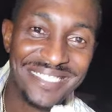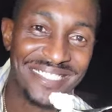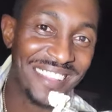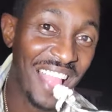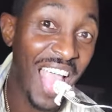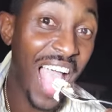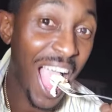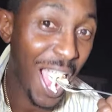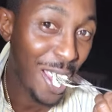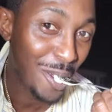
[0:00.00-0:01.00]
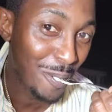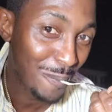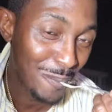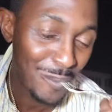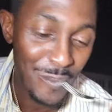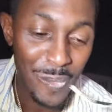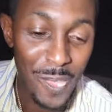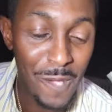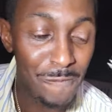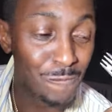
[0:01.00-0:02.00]
You made it?
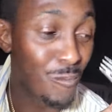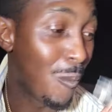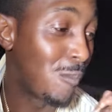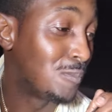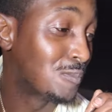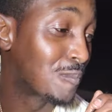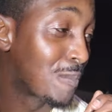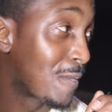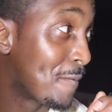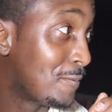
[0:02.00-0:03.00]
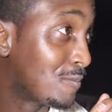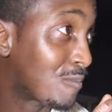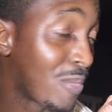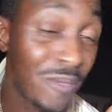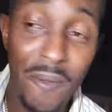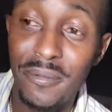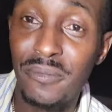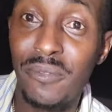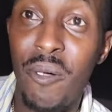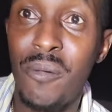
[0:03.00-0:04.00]
Delicious. No, you made this?
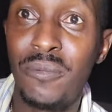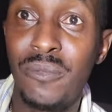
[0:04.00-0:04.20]
Oh.